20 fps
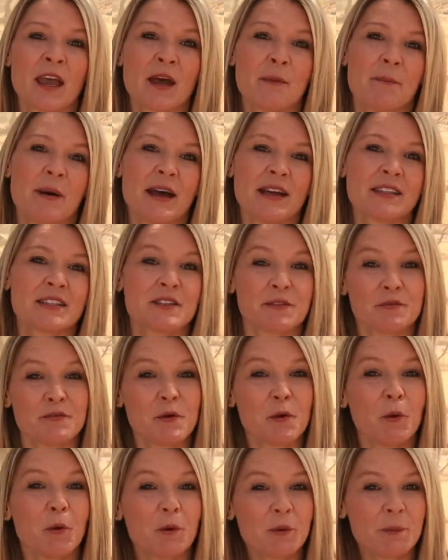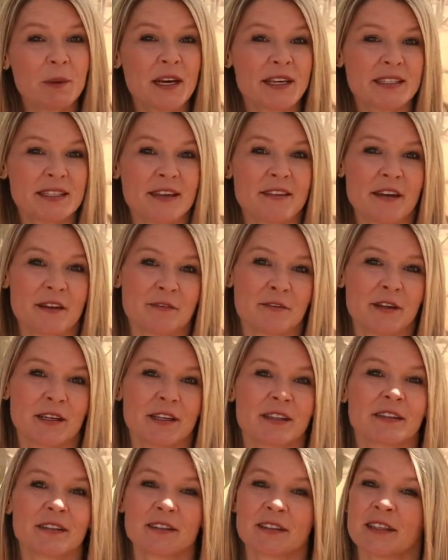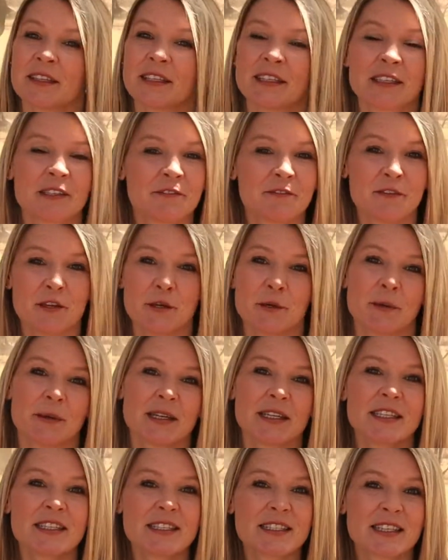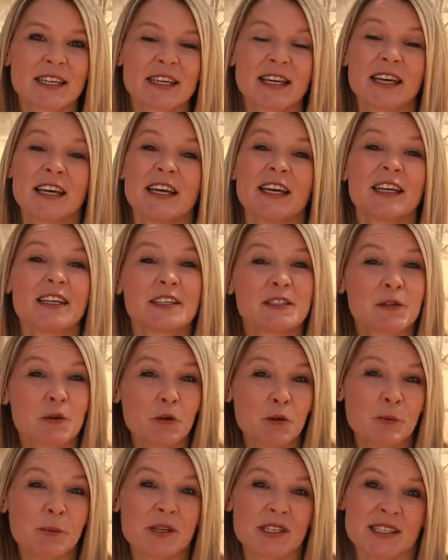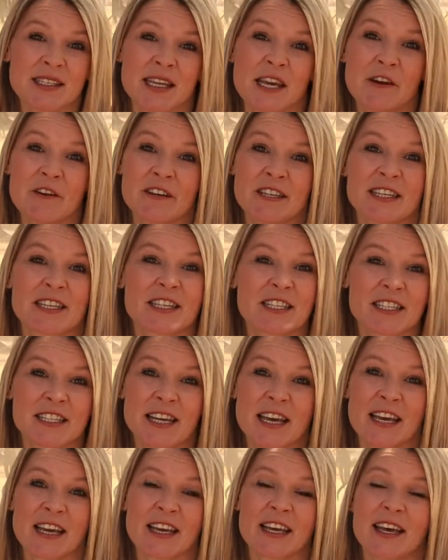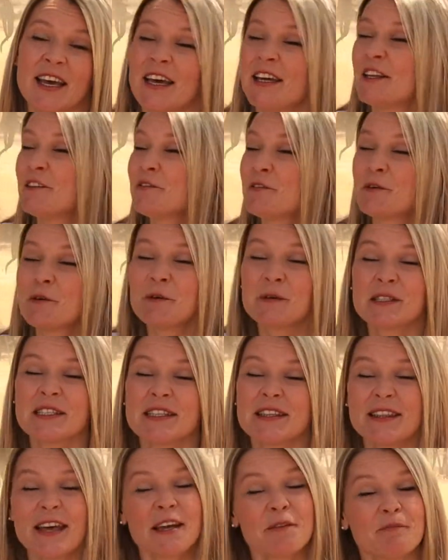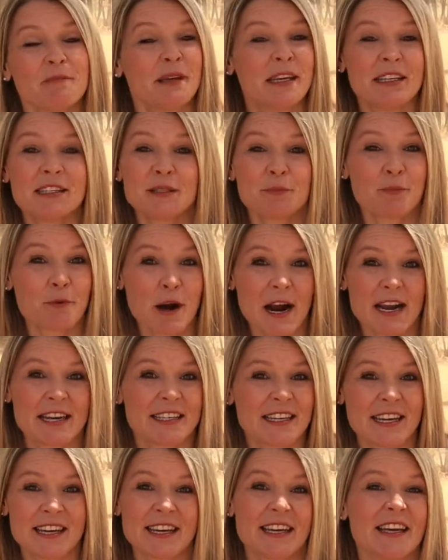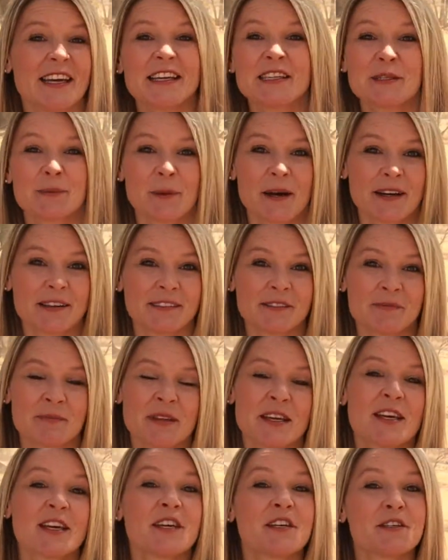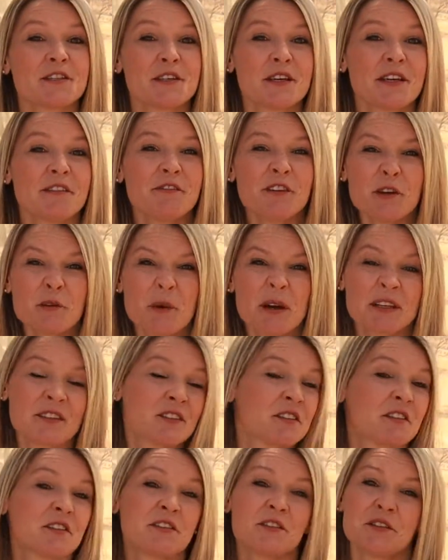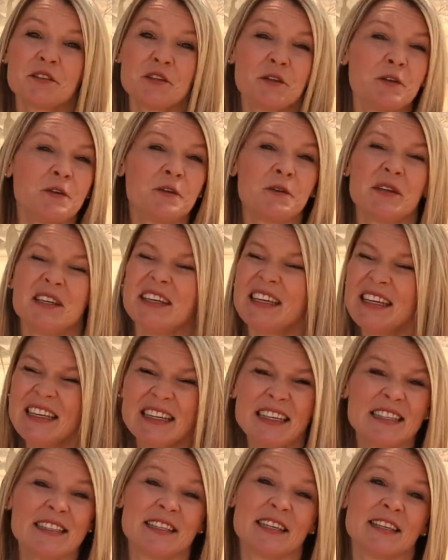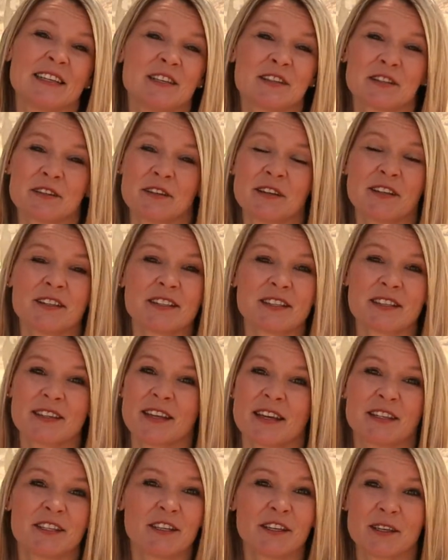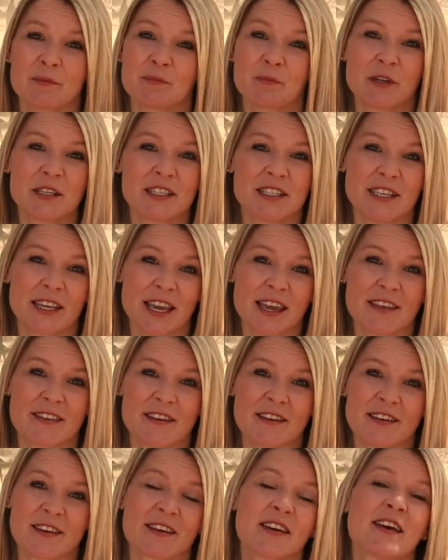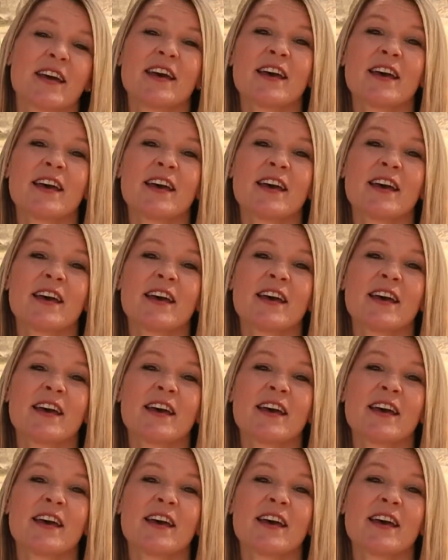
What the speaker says: But for all my South African viewers, it is almost Heritage Day, and of course that means Braai Day as well. So if you want 2 easy desserts that you can put together,